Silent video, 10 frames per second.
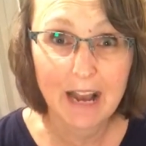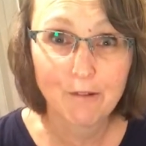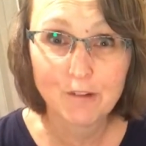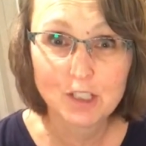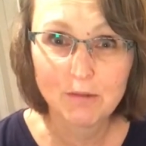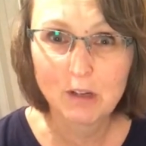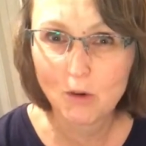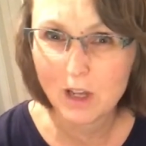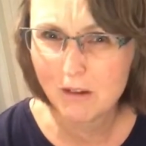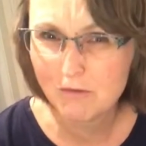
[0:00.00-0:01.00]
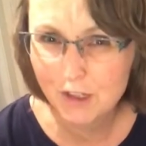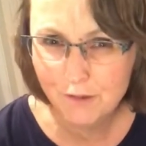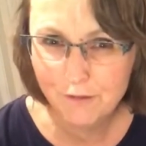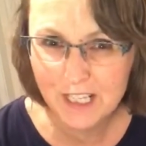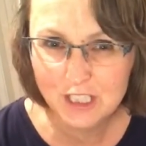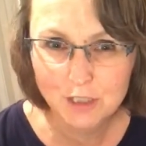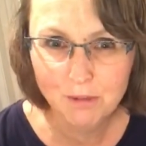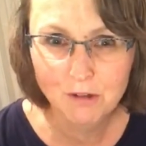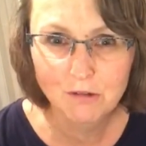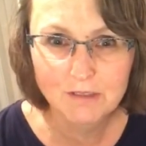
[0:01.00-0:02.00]
And then
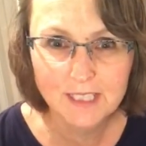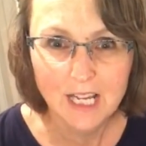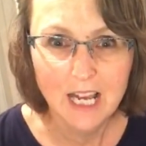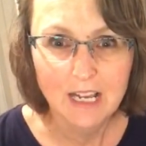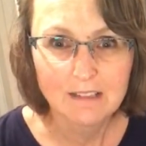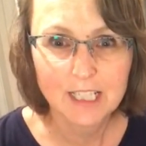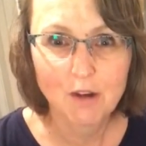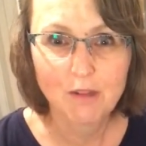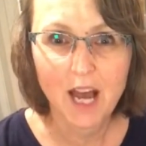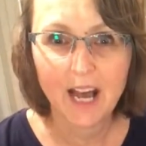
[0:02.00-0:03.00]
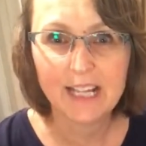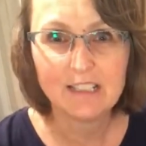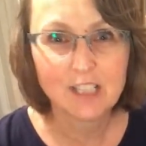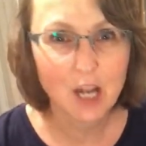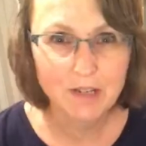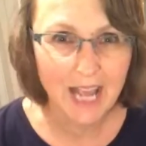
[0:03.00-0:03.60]
the other thing that I think